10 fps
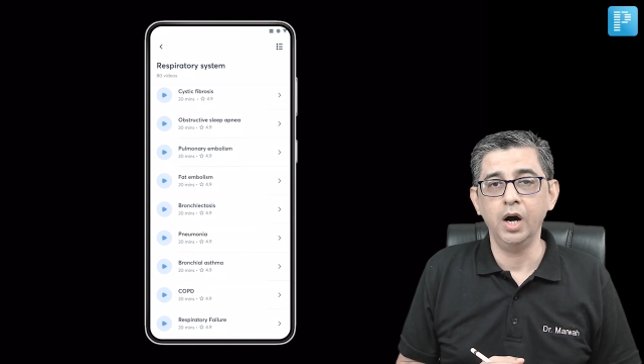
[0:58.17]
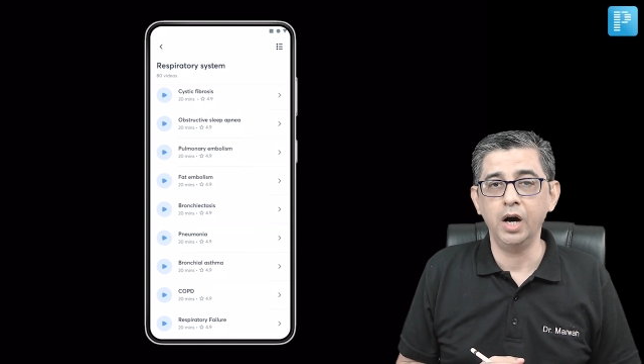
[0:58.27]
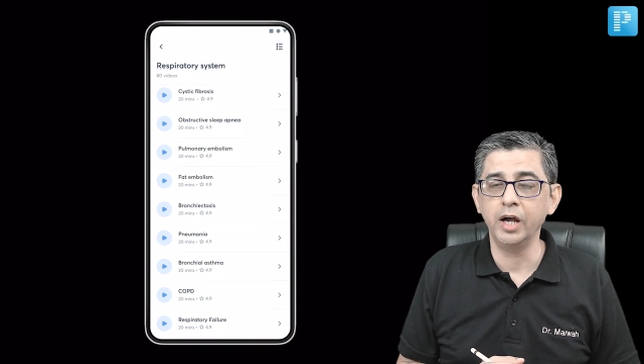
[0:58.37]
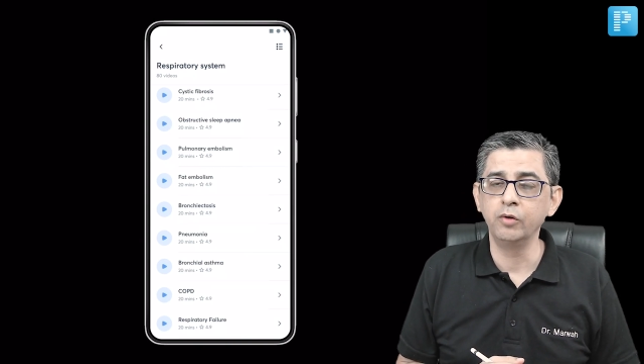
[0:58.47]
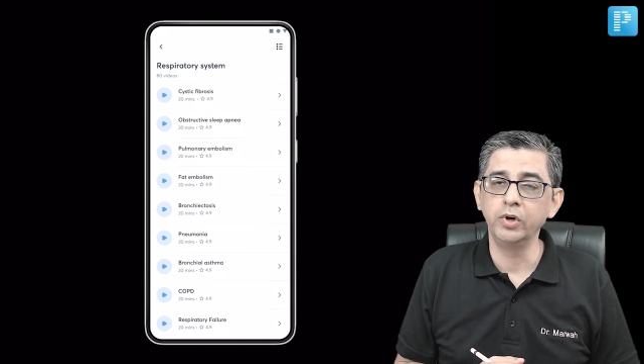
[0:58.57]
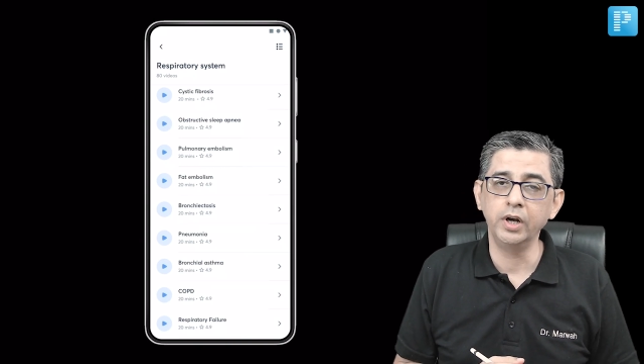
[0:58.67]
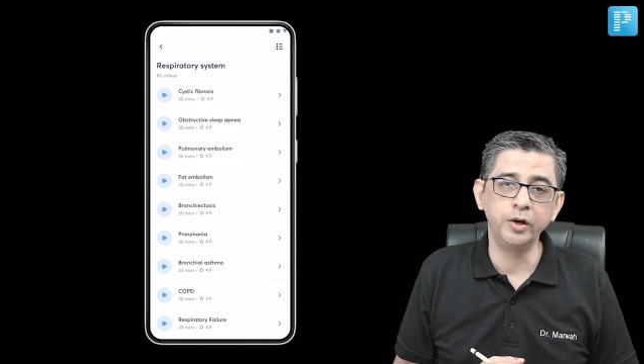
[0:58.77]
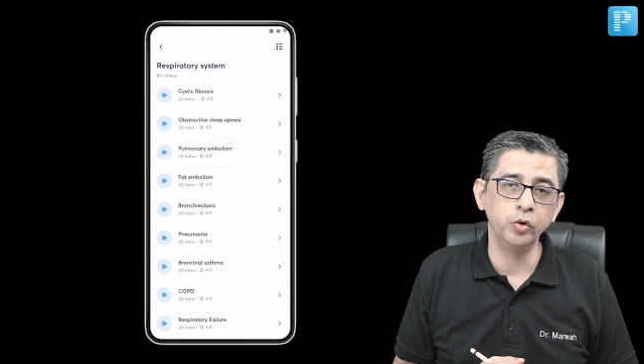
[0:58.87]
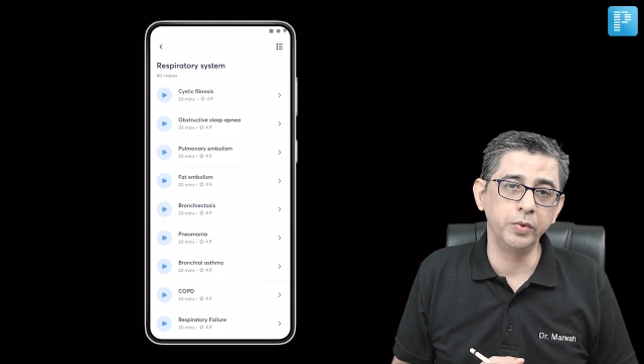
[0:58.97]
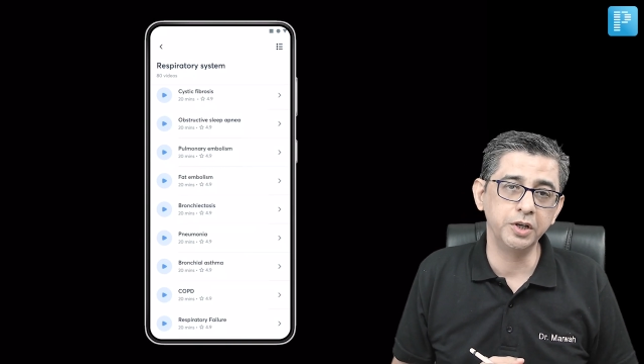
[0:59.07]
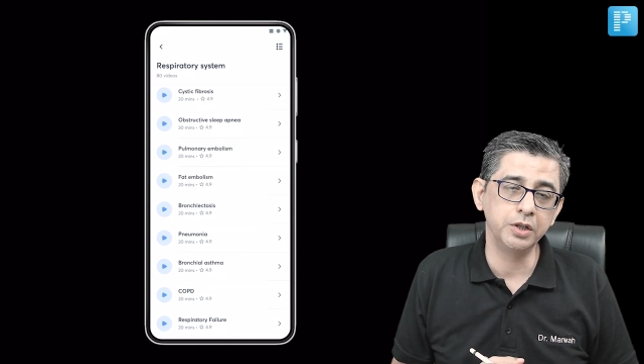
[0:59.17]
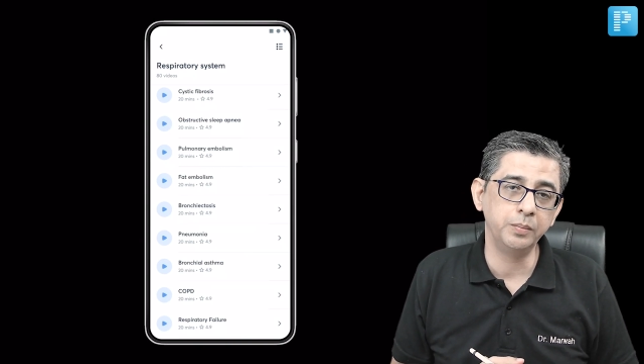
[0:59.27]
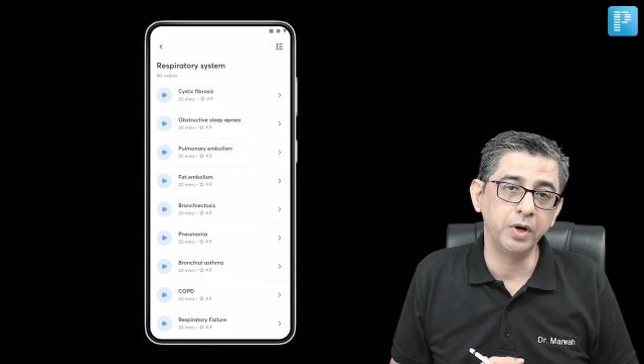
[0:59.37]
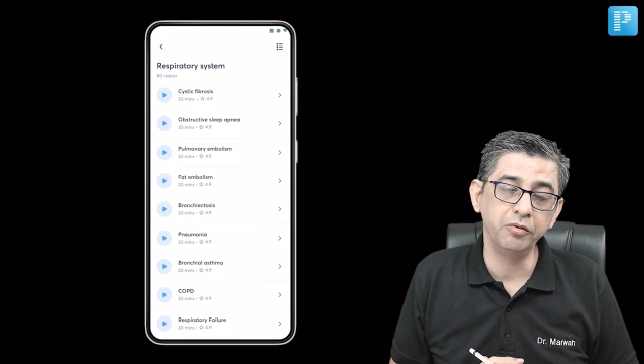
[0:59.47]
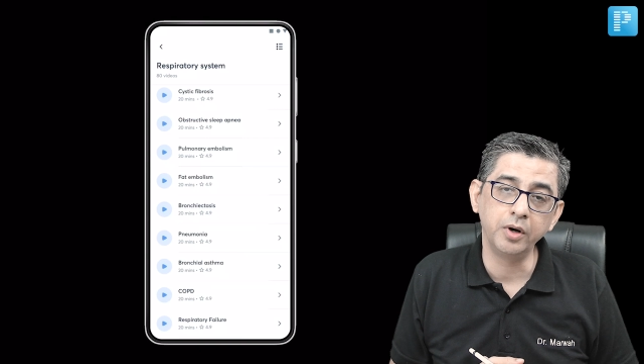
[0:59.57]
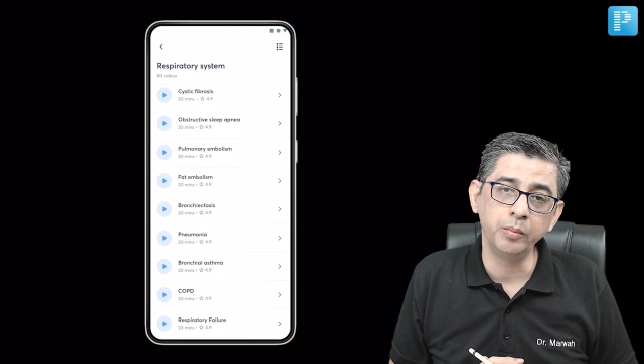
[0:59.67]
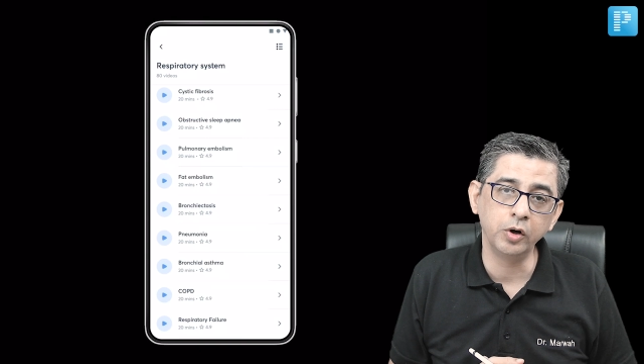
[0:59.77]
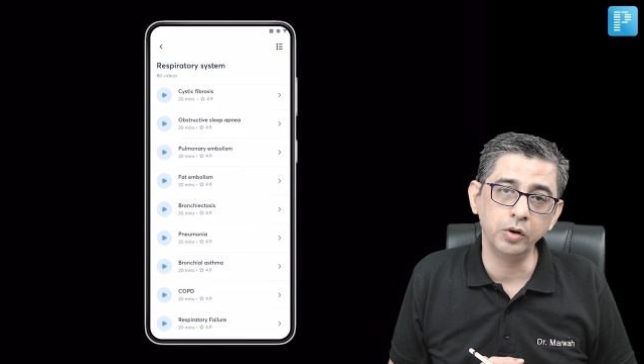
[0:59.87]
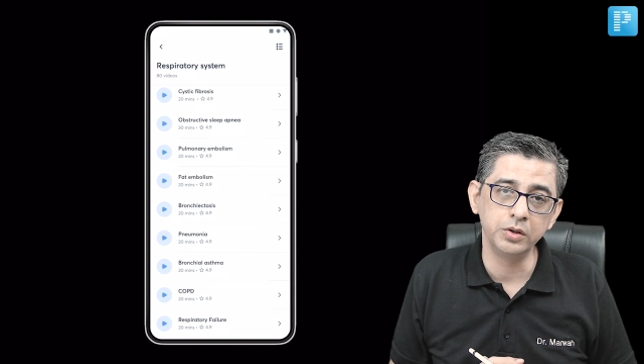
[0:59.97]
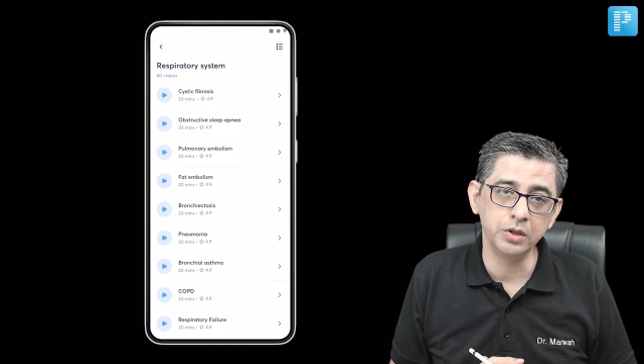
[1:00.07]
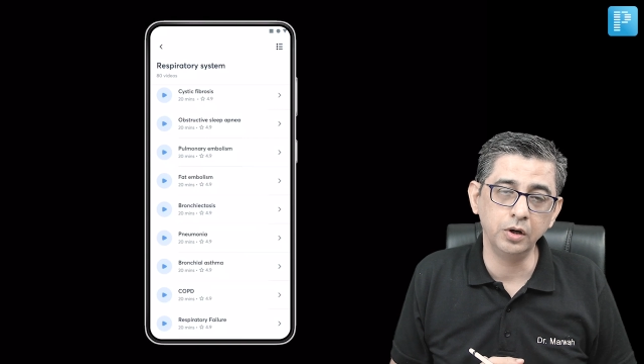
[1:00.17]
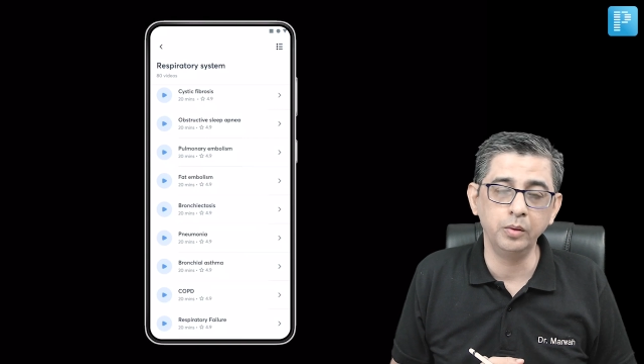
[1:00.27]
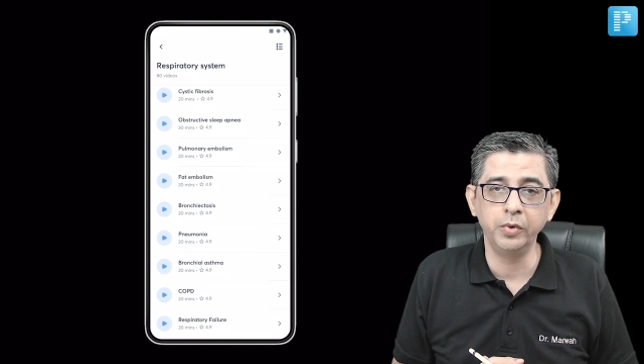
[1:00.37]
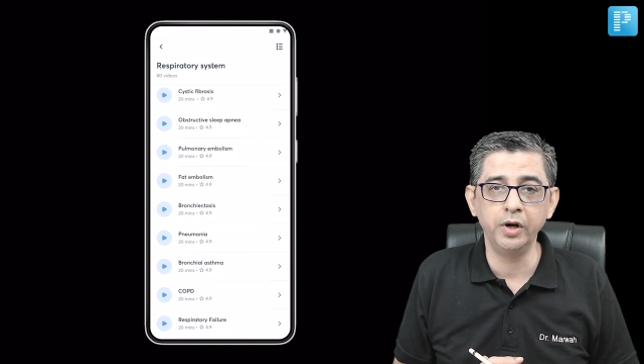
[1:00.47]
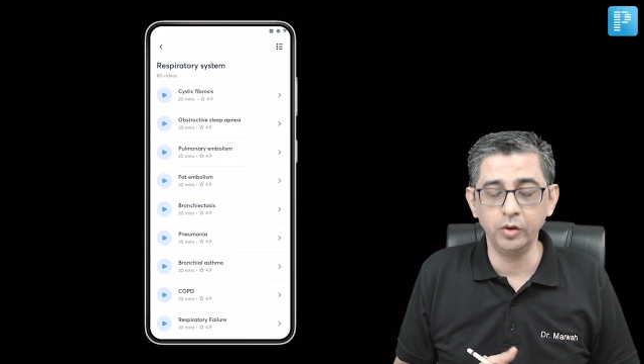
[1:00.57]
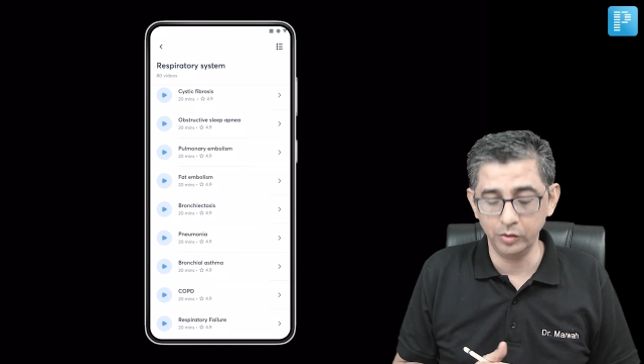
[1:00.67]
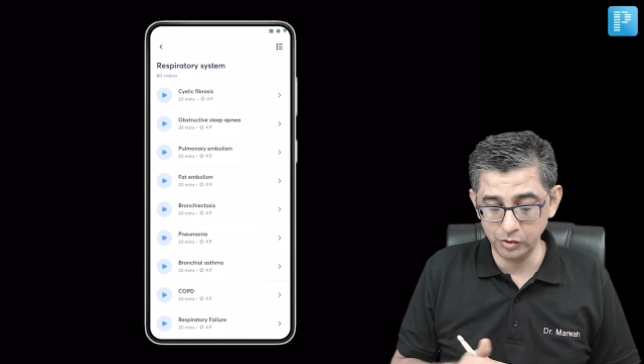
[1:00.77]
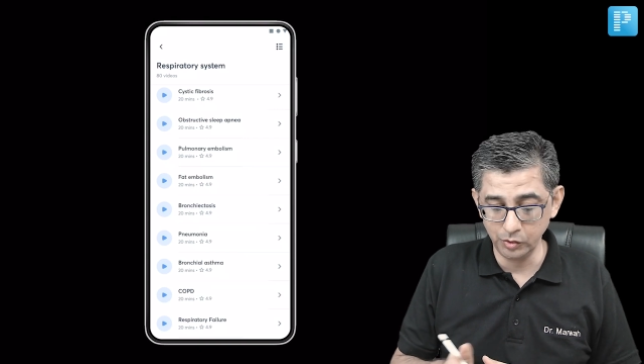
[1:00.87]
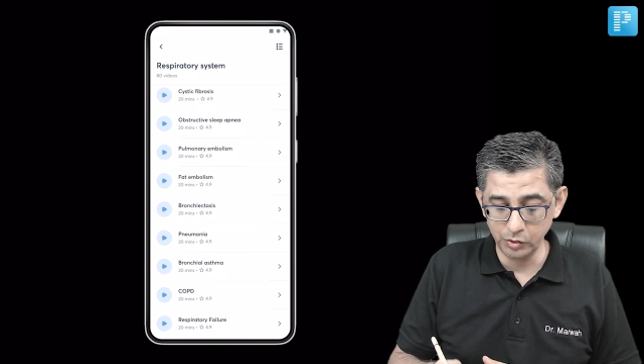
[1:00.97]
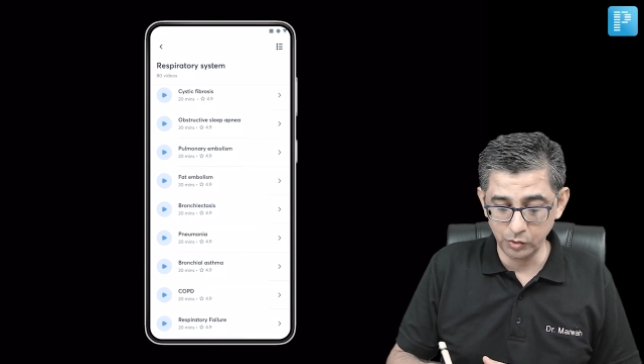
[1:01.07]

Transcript: I would like to brush up my pharmacology component also.